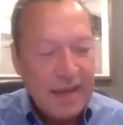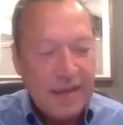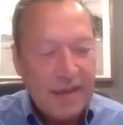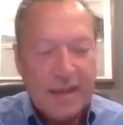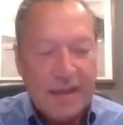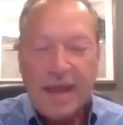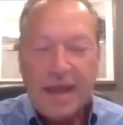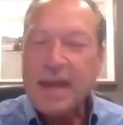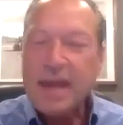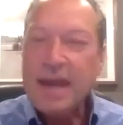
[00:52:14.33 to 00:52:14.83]

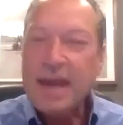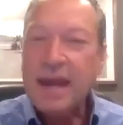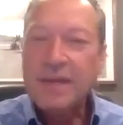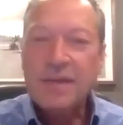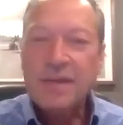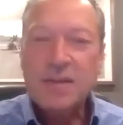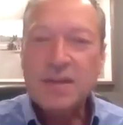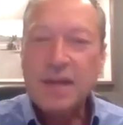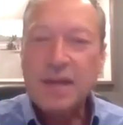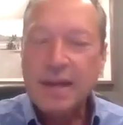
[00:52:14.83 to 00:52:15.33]
They
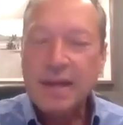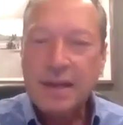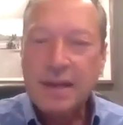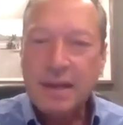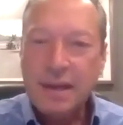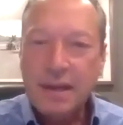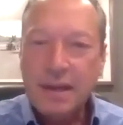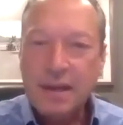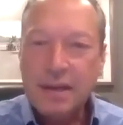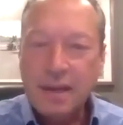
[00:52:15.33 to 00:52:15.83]
had this
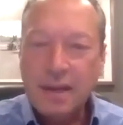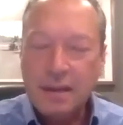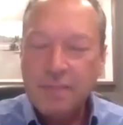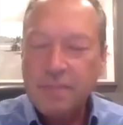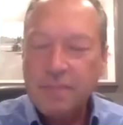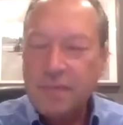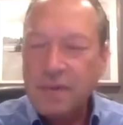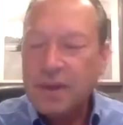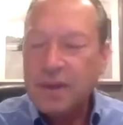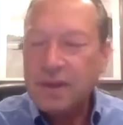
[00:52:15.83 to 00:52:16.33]
idea,
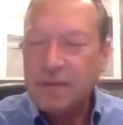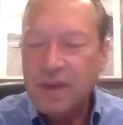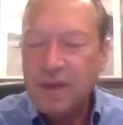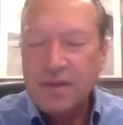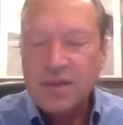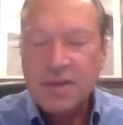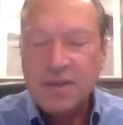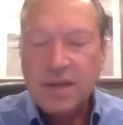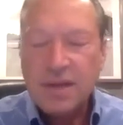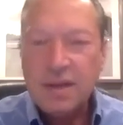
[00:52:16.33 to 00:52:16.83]
they conveyed
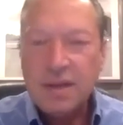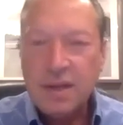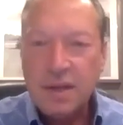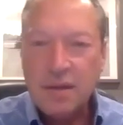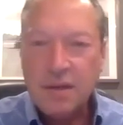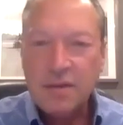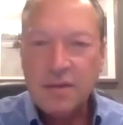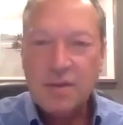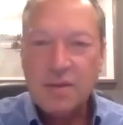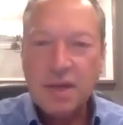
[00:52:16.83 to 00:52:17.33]
this idea
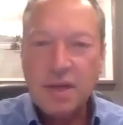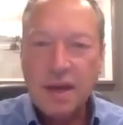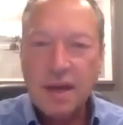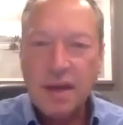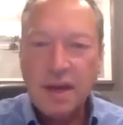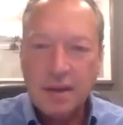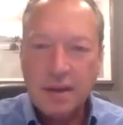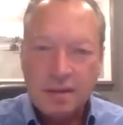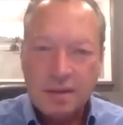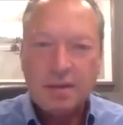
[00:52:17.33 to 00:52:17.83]
to the
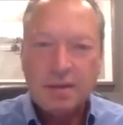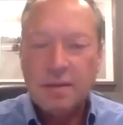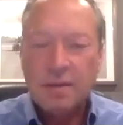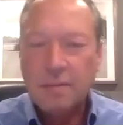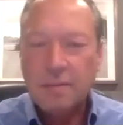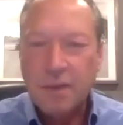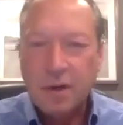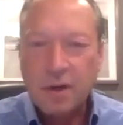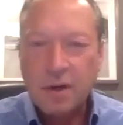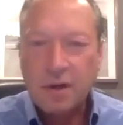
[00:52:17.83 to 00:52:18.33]
CIA and to the
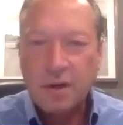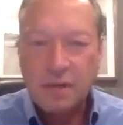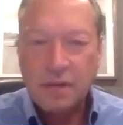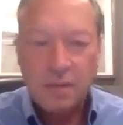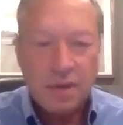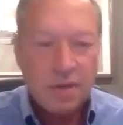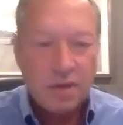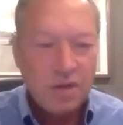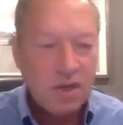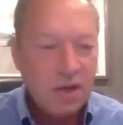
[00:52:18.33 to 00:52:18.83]
American
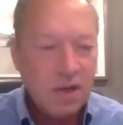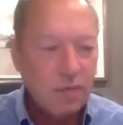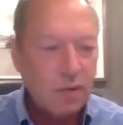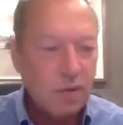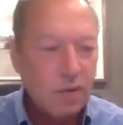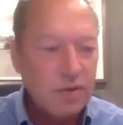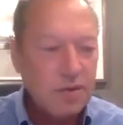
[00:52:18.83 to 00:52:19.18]
government in general.